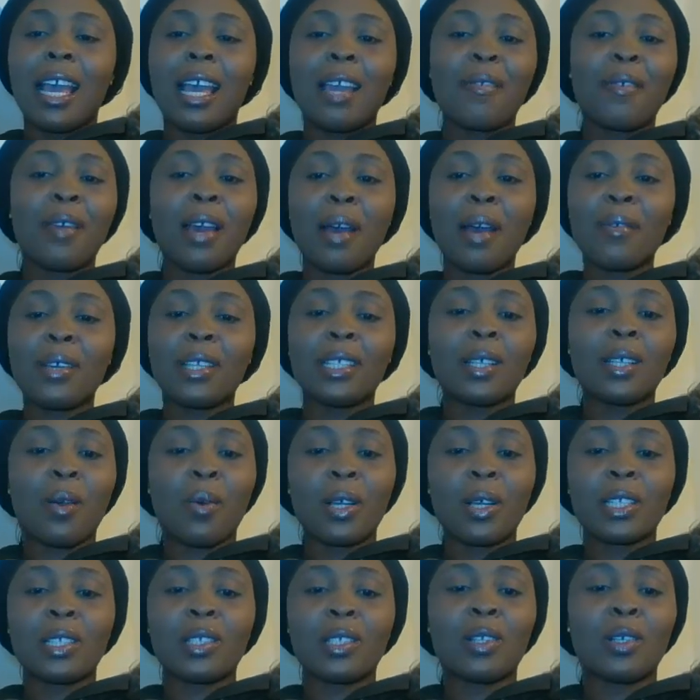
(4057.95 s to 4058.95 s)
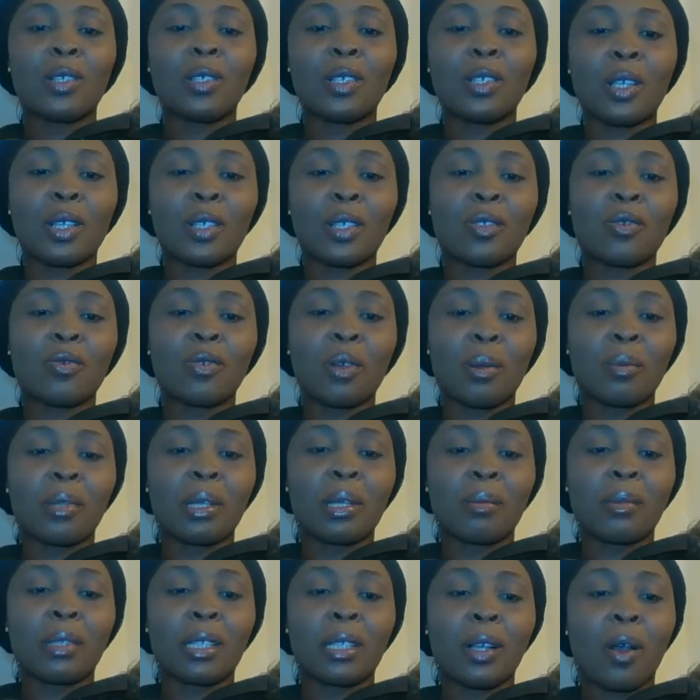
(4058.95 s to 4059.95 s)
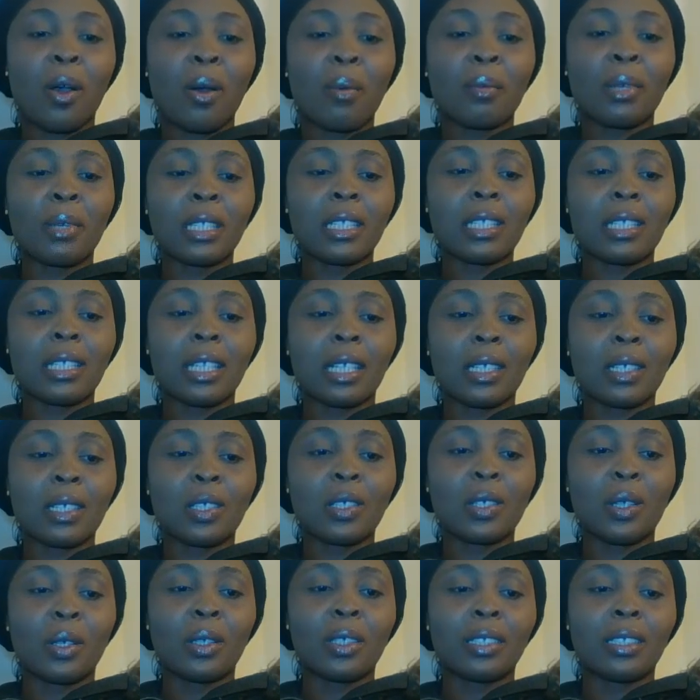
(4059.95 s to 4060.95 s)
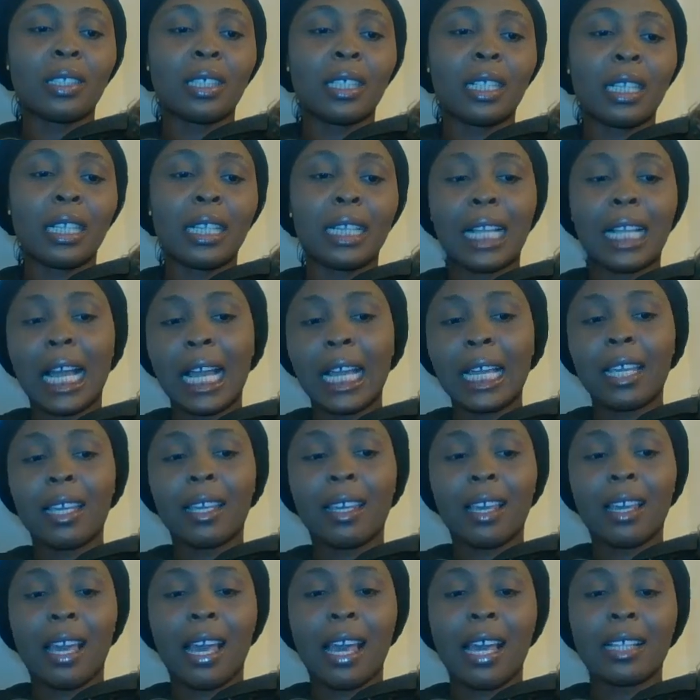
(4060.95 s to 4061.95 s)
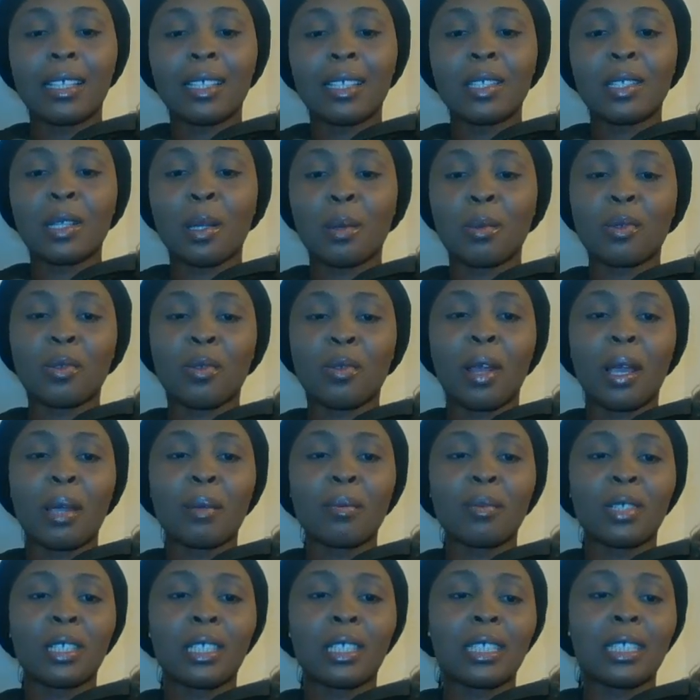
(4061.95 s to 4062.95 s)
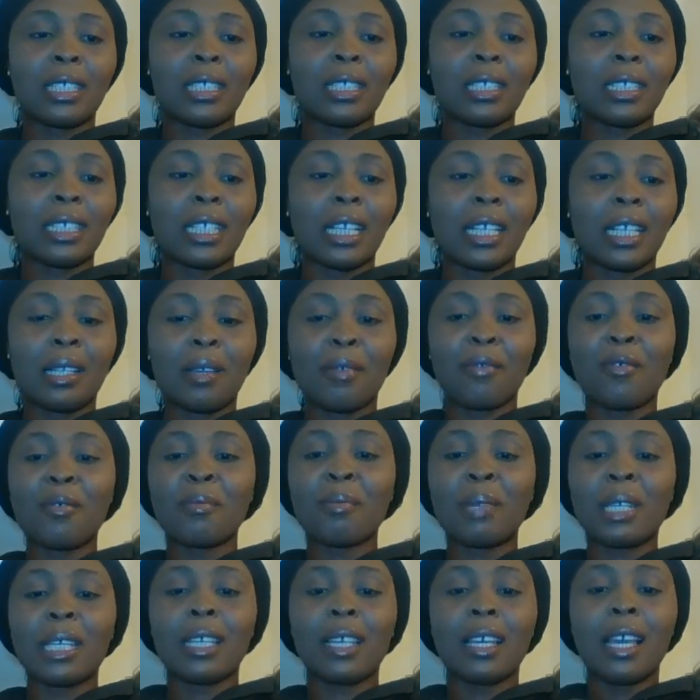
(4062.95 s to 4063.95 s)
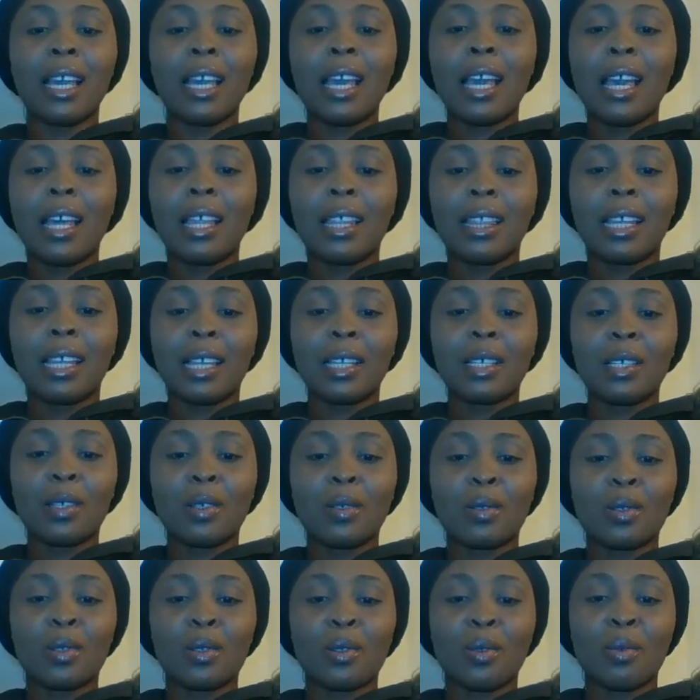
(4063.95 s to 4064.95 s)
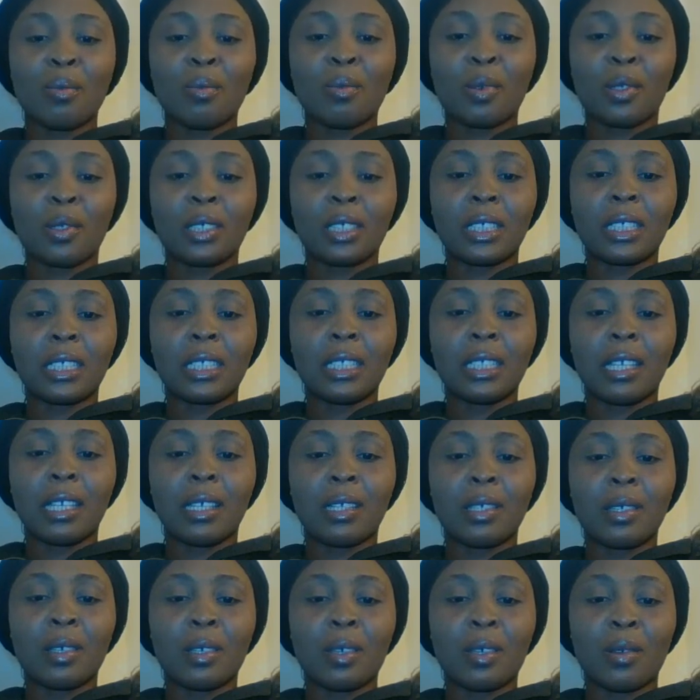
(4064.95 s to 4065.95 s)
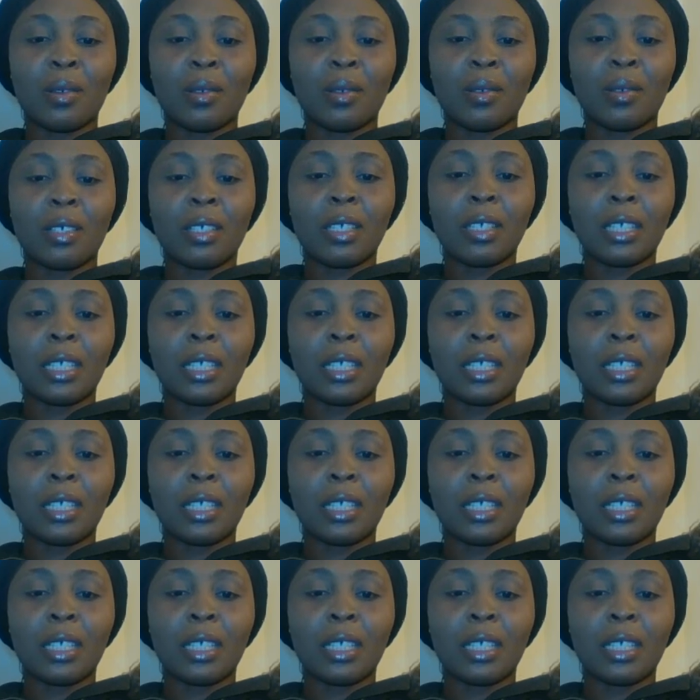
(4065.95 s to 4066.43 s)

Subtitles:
If you have any questions, just drop them in the comment section. Like and subscribe to this channel. For me, thank you so much. Thank you.